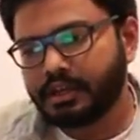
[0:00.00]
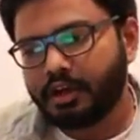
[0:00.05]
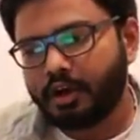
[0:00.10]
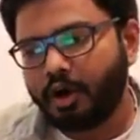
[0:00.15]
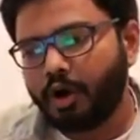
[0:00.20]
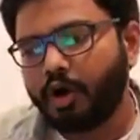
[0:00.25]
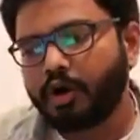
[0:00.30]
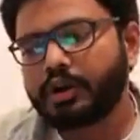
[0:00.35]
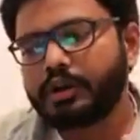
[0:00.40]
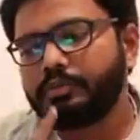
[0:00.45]

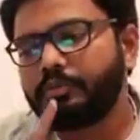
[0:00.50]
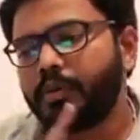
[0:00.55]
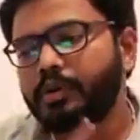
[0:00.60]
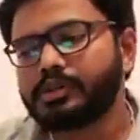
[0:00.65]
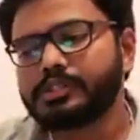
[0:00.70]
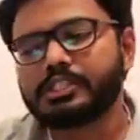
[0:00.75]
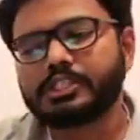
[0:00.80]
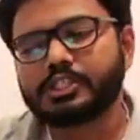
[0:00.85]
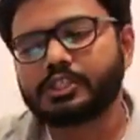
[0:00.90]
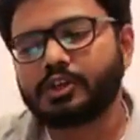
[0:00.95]
or
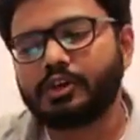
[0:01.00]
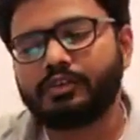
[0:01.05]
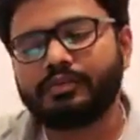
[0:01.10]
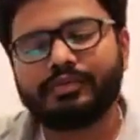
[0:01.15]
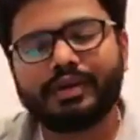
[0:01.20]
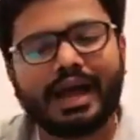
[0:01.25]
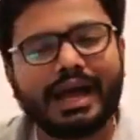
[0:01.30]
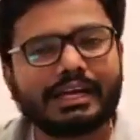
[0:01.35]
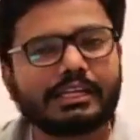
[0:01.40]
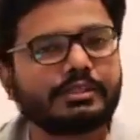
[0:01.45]
deposition of
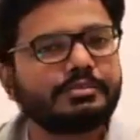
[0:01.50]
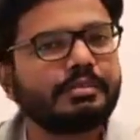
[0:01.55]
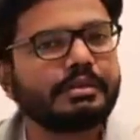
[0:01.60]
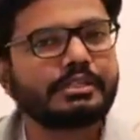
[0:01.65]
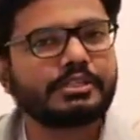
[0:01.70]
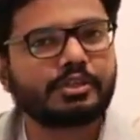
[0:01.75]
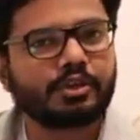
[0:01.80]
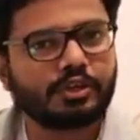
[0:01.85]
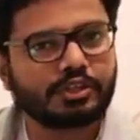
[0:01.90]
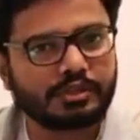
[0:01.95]

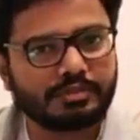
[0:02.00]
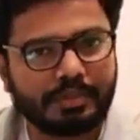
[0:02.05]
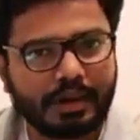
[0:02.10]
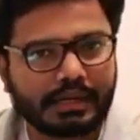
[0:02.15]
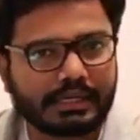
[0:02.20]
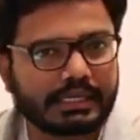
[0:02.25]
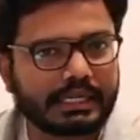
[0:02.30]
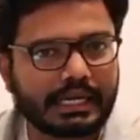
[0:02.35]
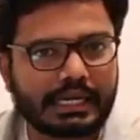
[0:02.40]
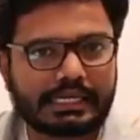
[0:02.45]
asbestos
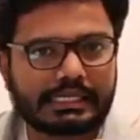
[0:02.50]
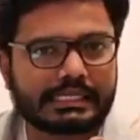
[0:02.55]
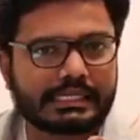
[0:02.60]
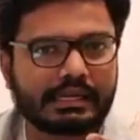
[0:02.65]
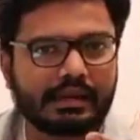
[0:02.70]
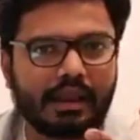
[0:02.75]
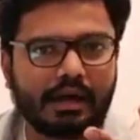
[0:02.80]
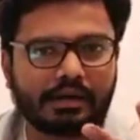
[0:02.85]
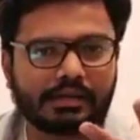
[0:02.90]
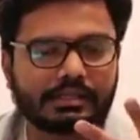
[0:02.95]
particles in
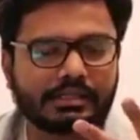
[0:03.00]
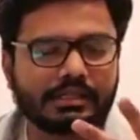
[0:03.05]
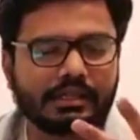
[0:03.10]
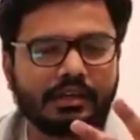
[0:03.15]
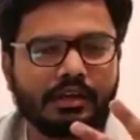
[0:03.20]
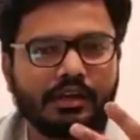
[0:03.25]
lungs.